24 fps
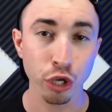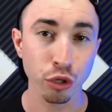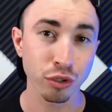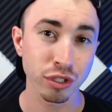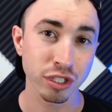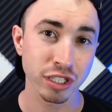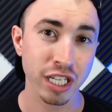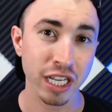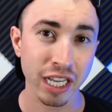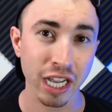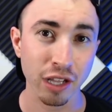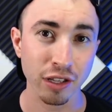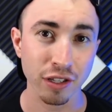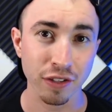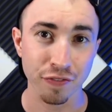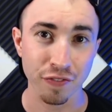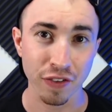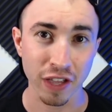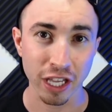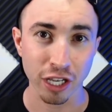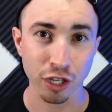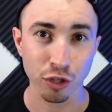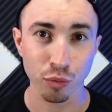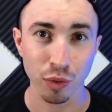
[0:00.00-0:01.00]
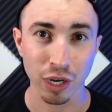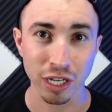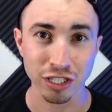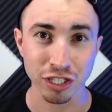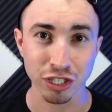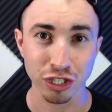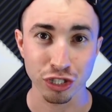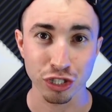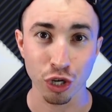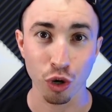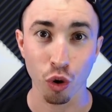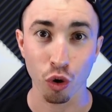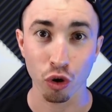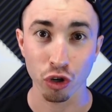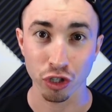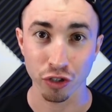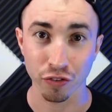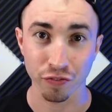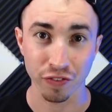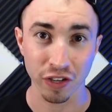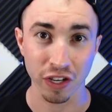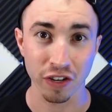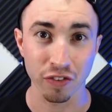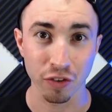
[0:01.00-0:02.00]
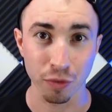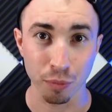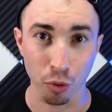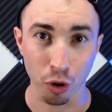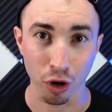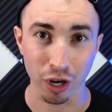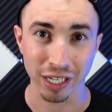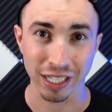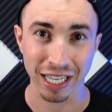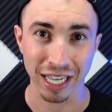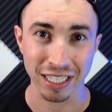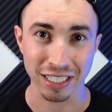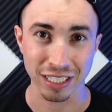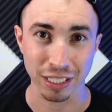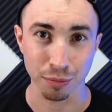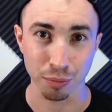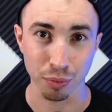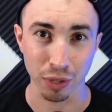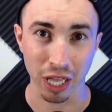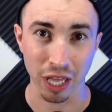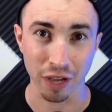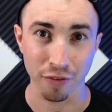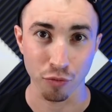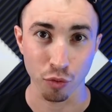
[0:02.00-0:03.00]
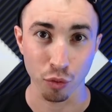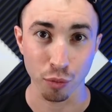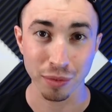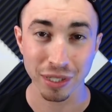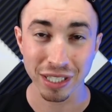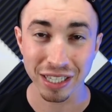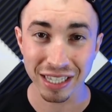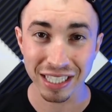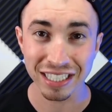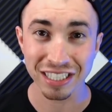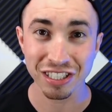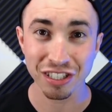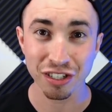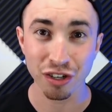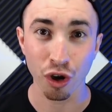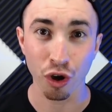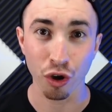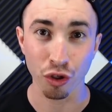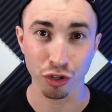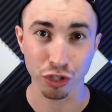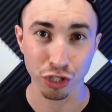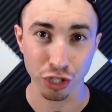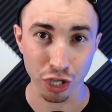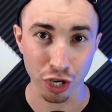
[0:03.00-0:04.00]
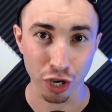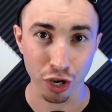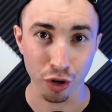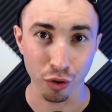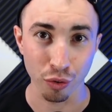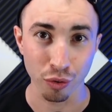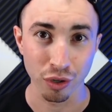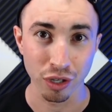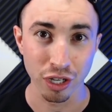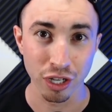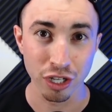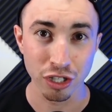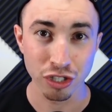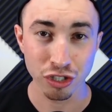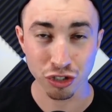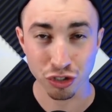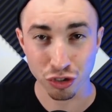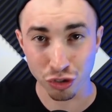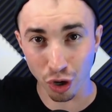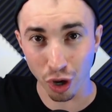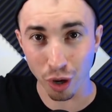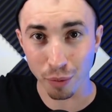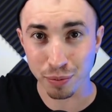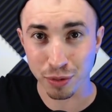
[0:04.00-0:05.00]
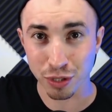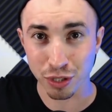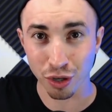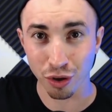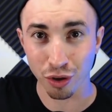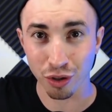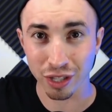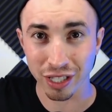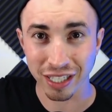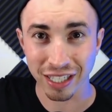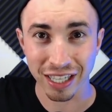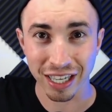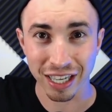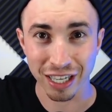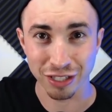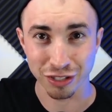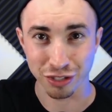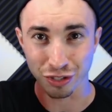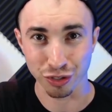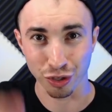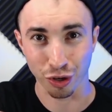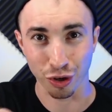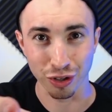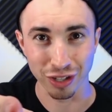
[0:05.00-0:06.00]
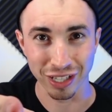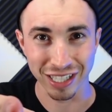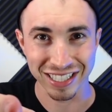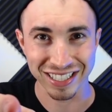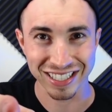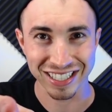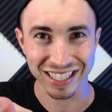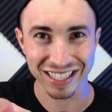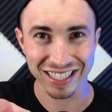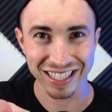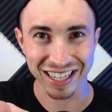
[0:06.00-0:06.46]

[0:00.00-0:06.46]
you can check out the Fanco Wrestling Show on your favorite podcasting platform to listen on the go. Stop stalling and start listening